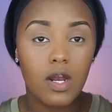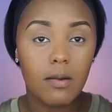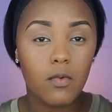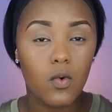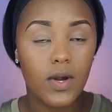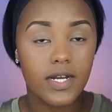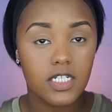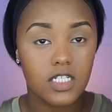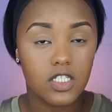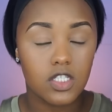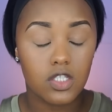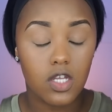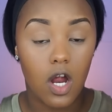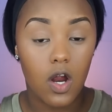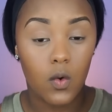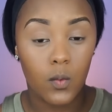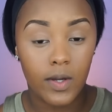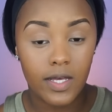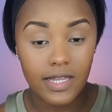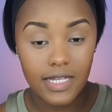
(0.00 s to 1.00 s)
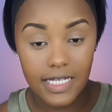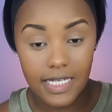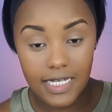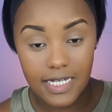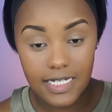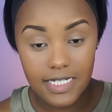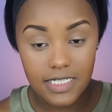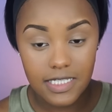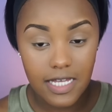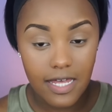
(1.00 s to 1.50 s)
what I'm going to start with
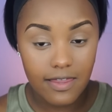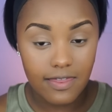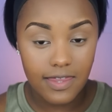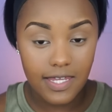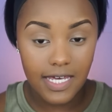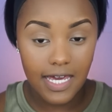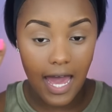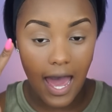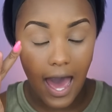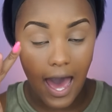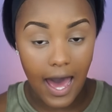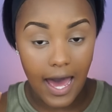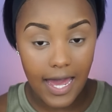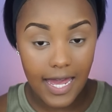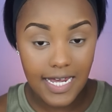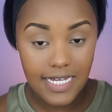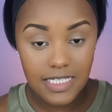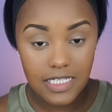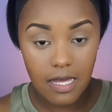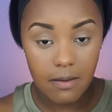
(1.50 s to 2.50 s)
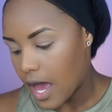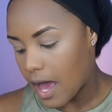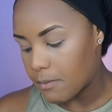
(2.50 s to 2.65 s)
is the eyes.